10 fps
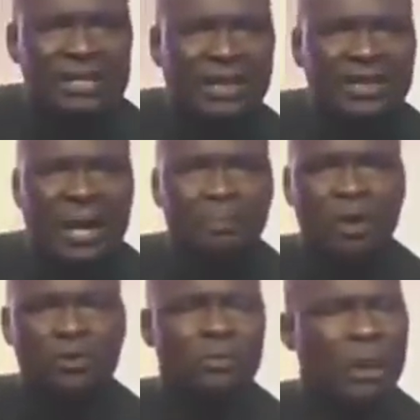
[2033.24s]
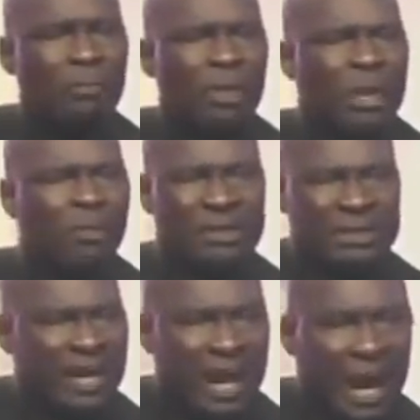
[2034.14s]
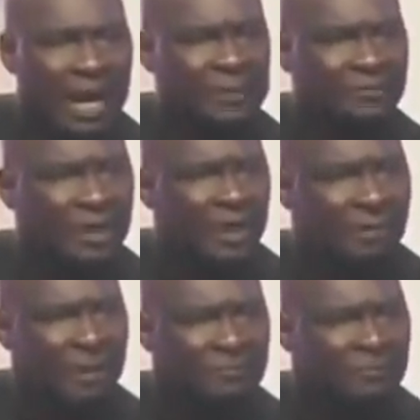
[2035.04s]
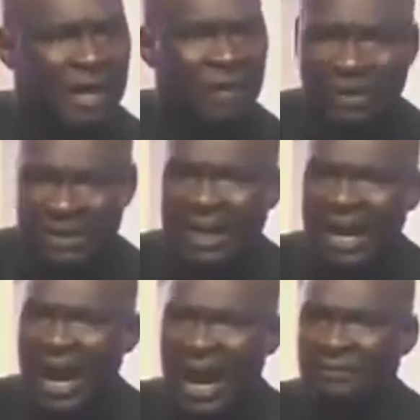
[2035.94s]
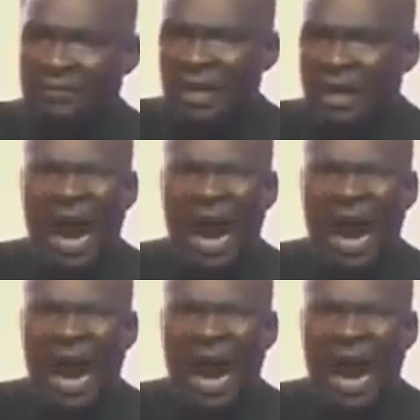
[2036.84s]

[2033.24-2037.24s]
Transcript: writing this apostle, my mother was still alive. My father was still alive.